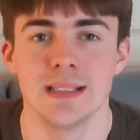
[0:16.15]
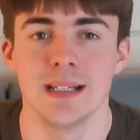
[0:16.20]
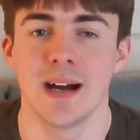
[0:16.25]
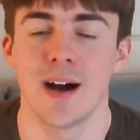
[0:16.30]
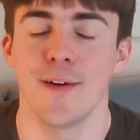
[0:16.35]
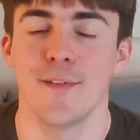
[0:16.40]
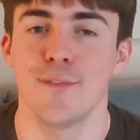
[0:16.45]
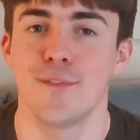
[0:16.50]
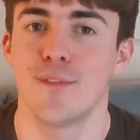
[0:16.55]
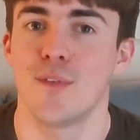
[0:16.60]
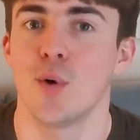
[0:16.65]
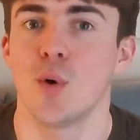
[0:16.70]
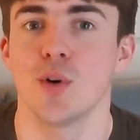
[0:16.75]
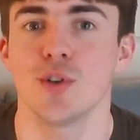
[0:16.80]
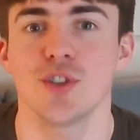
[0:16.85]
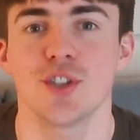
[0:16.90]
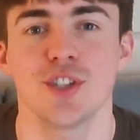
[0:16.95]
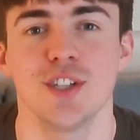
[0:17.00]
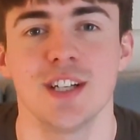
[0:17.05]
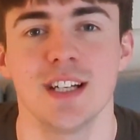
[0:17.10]

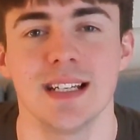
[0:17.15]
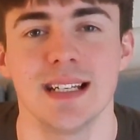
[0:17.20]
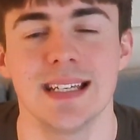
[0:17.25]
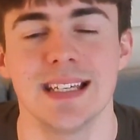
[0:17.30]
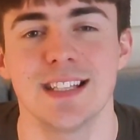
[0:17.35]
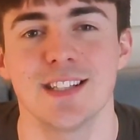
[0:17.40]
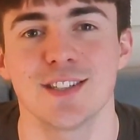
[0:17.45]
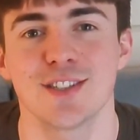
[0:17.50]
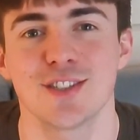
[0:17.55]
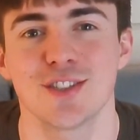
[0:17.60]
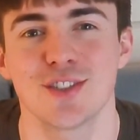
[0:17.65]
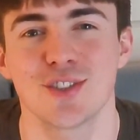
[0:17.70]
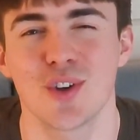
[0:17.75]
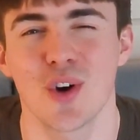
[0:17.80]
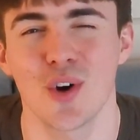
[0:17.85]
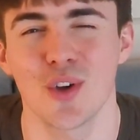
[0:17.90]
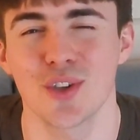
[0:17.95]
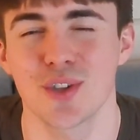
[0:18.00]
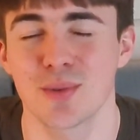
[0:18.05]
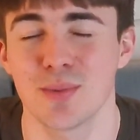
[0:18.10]
Unfortunately, the
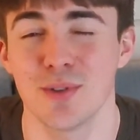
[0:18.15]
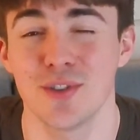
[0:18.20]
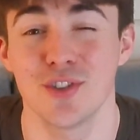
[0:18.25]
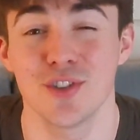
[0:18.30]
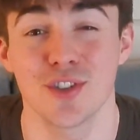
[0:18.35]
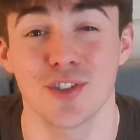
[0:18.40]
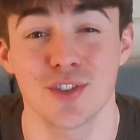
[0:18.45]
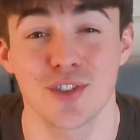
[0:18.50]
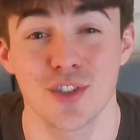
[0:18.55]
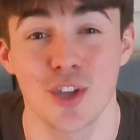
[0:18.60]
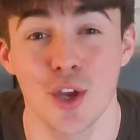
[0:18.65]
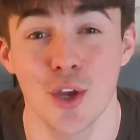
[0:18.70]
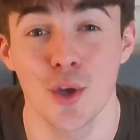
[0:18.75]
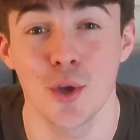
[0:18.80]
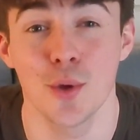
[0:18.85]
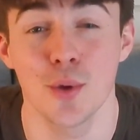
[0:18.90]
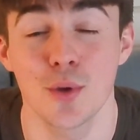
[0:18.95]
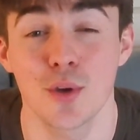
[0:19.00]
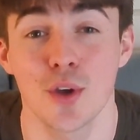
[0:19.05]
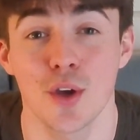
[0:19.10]
Scots were just
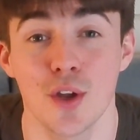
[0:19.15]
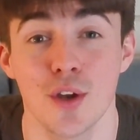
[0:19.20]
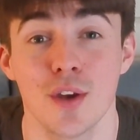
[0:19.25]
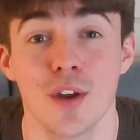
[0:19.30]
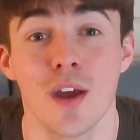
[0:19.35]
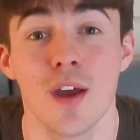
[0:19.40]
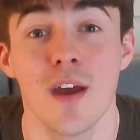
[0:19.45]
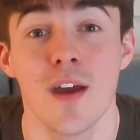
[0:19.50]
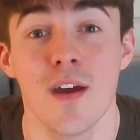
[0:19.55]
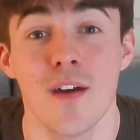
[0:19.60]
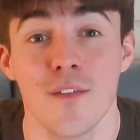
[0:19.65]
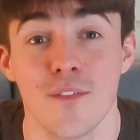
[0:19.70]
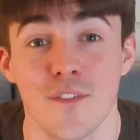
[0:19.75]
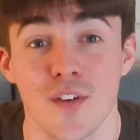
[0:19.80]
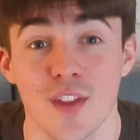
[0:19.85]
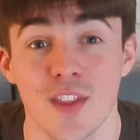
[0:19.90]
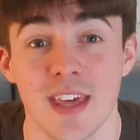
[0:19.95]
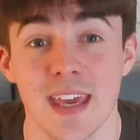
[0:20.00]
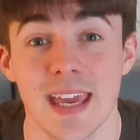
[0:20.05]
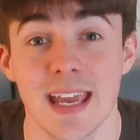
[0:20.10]
too good for
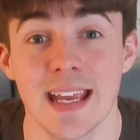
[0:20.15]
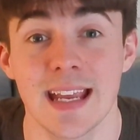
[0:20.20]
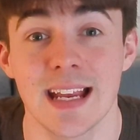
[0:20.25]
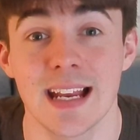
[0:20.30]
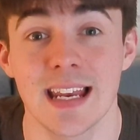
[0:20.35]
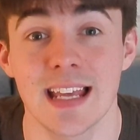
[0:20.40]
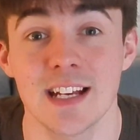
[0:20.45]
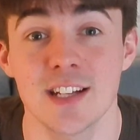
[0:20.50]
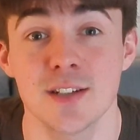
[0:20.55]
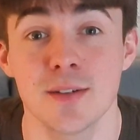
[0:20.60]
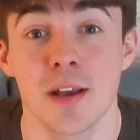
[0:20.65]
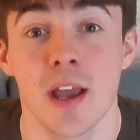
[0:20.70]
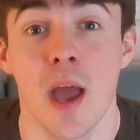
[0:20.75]
the English,